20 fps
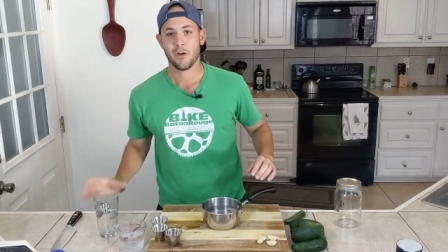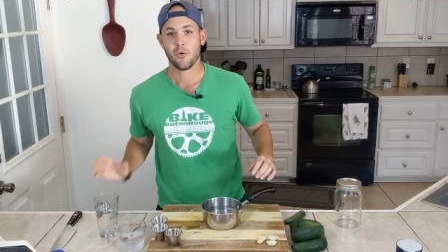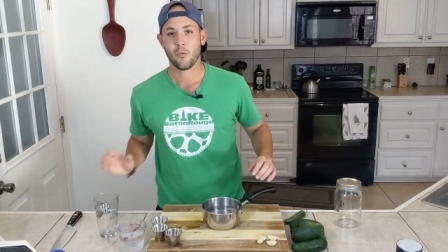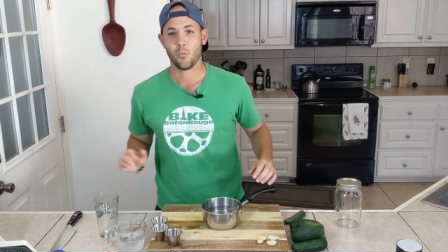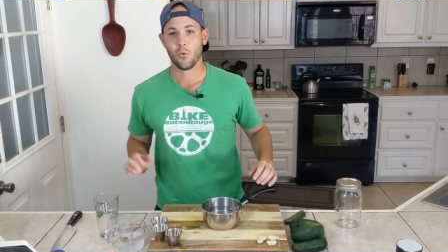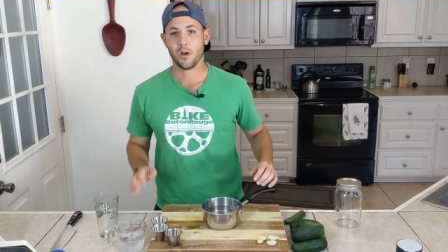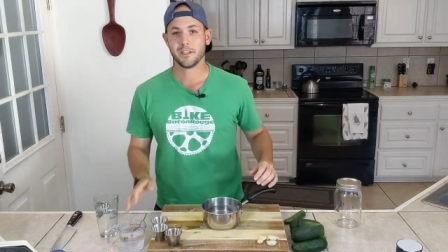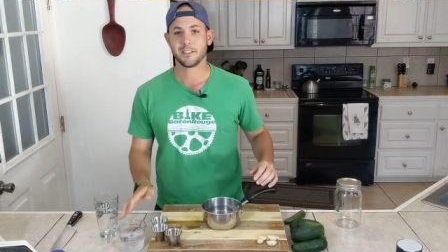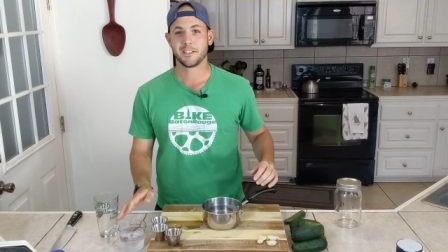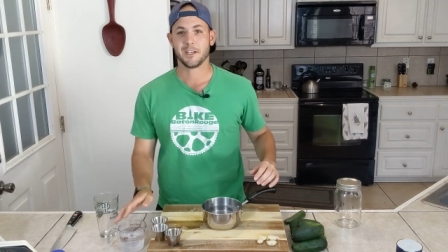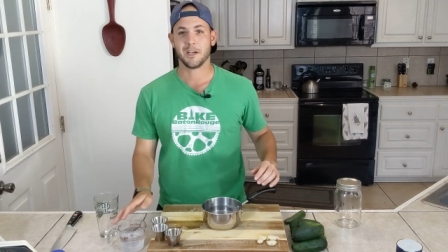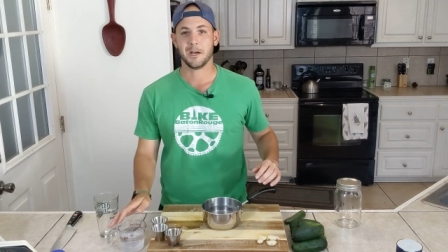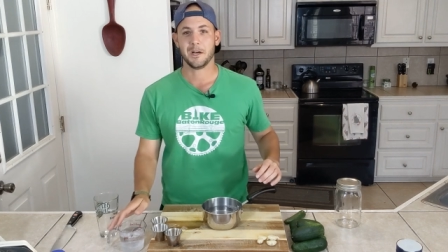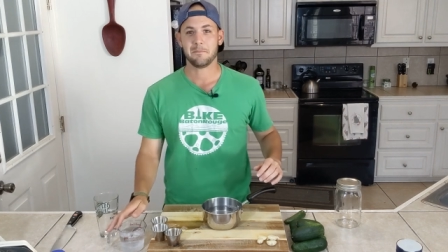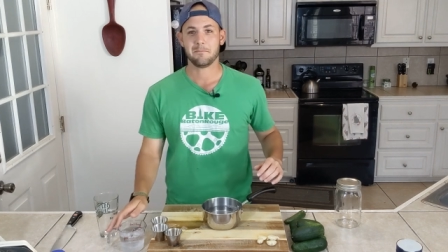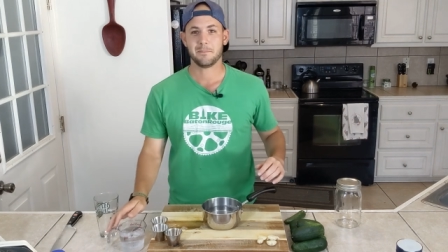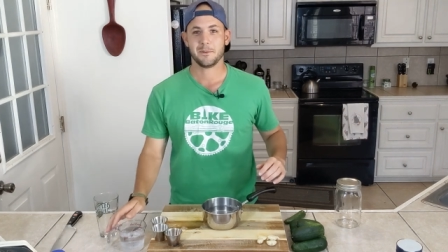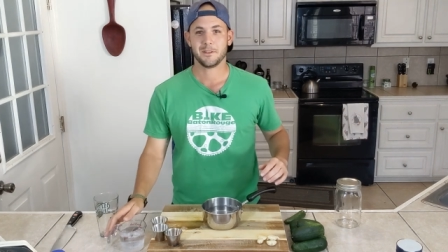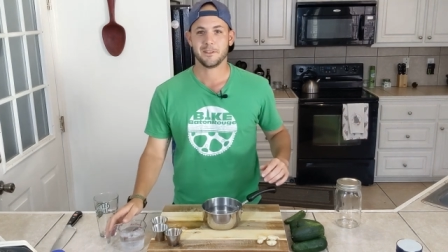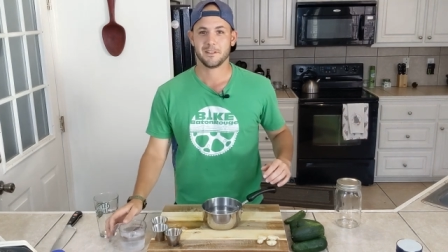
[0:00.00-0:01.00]
One
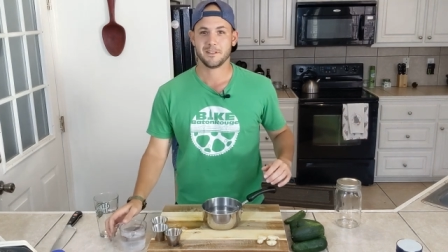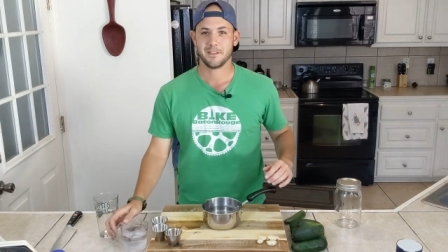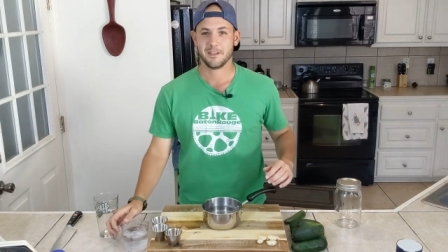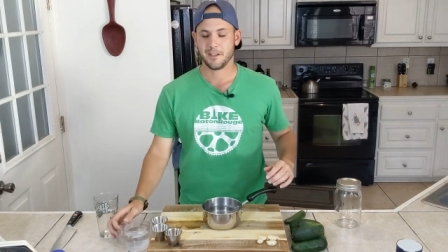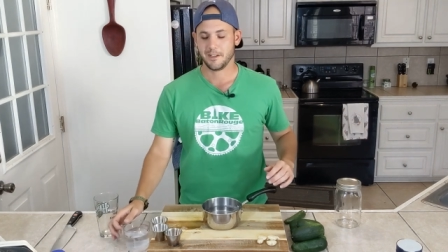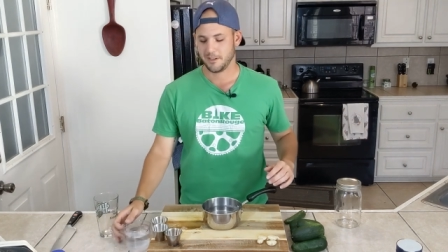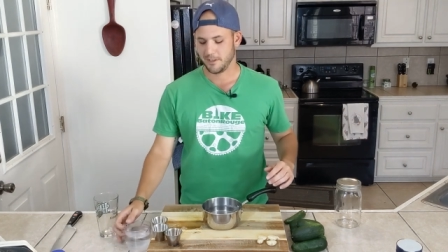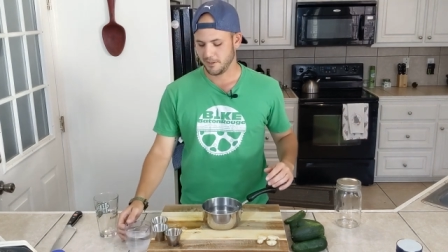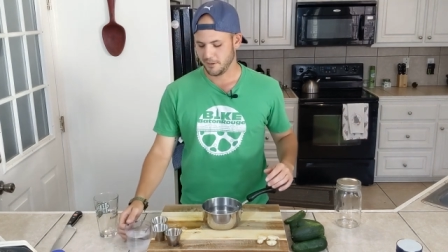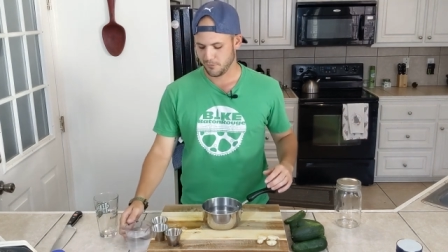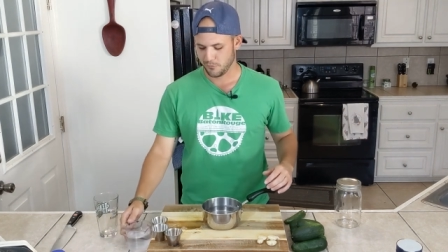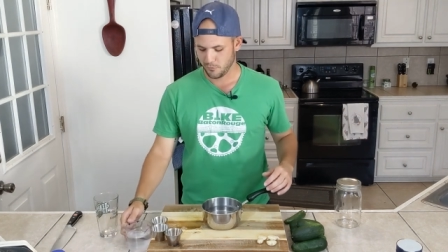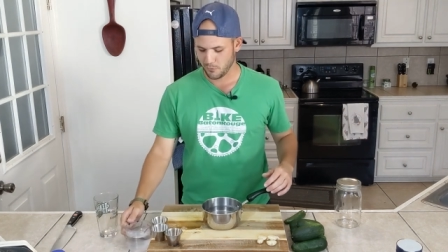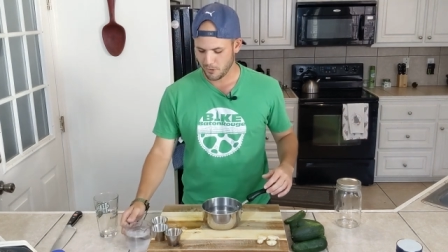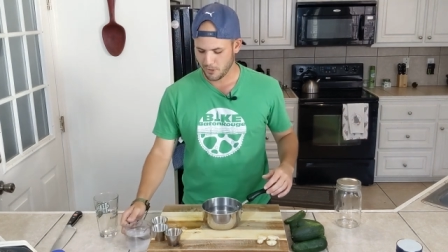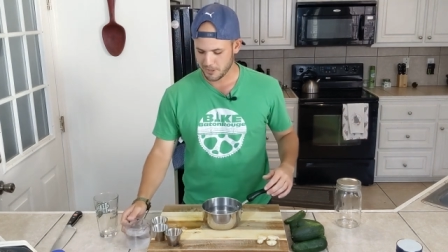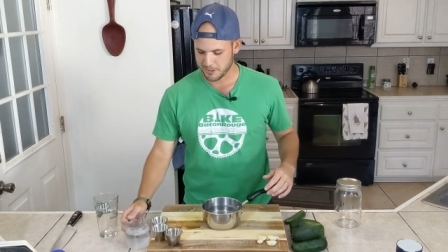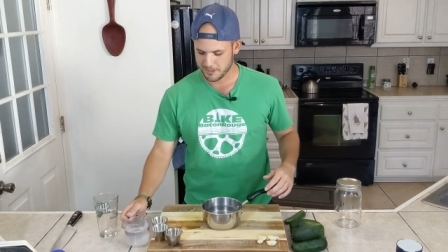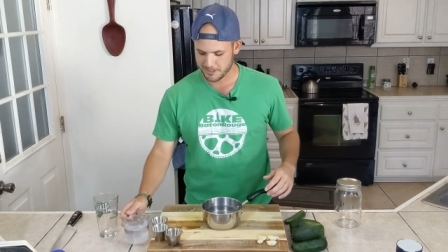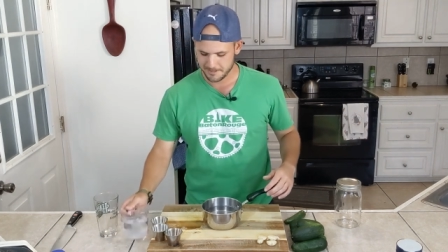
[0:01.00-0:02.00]
cup of
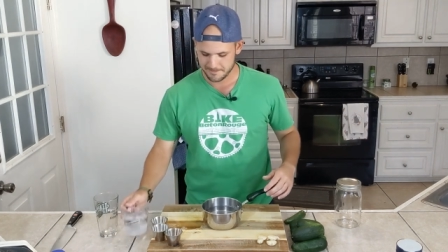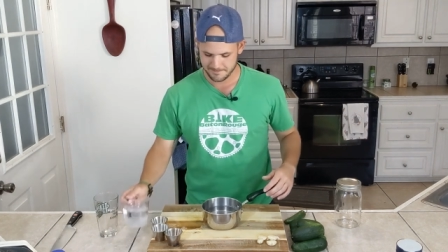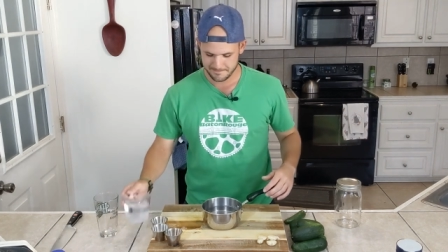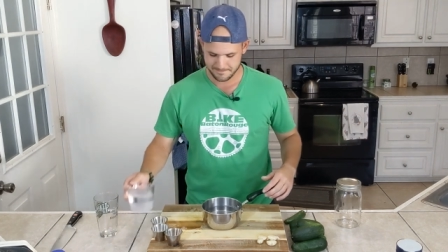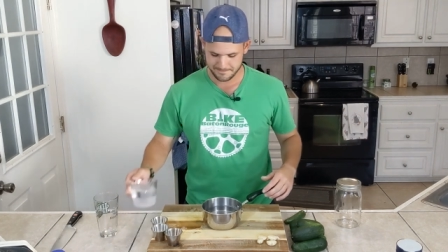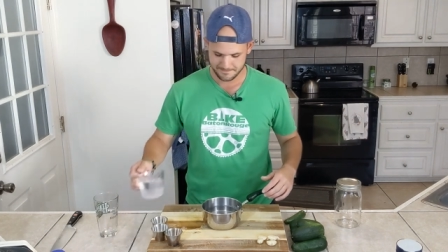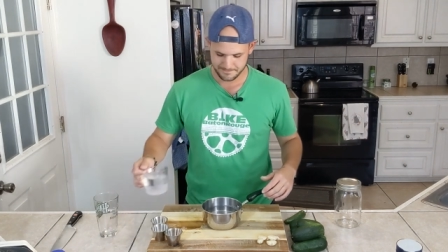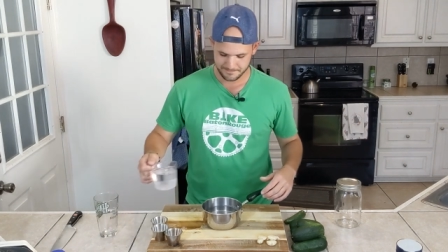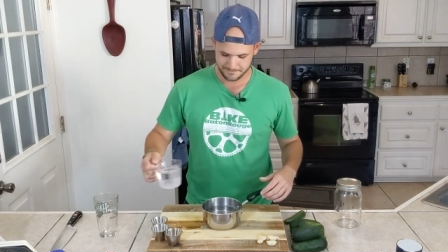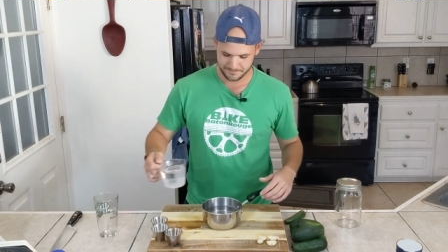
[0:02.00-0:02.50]
water.